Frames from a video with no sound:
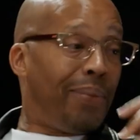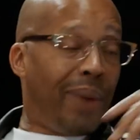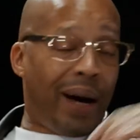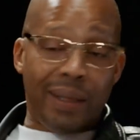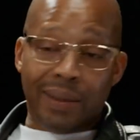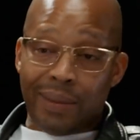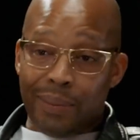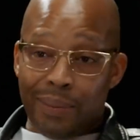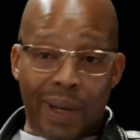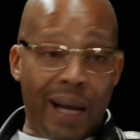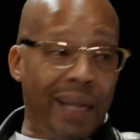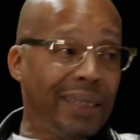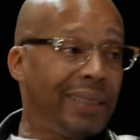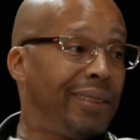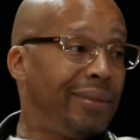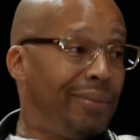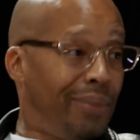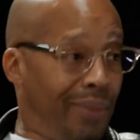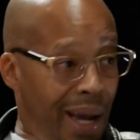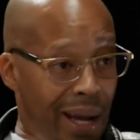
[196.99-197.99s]
my my
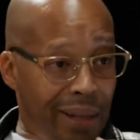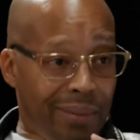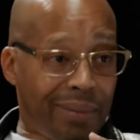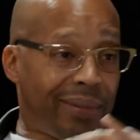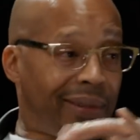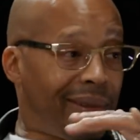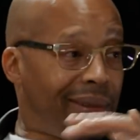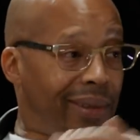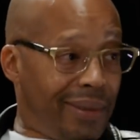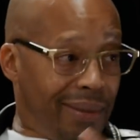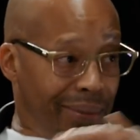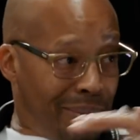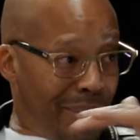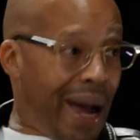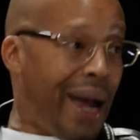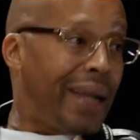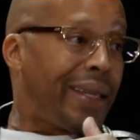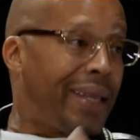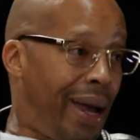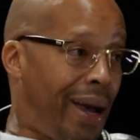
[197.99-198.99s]
my
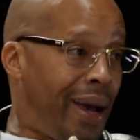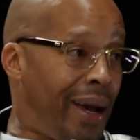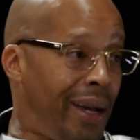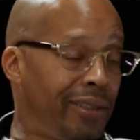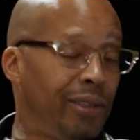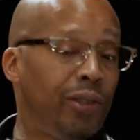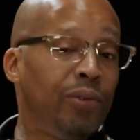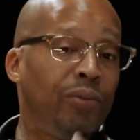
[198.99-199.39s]
my guys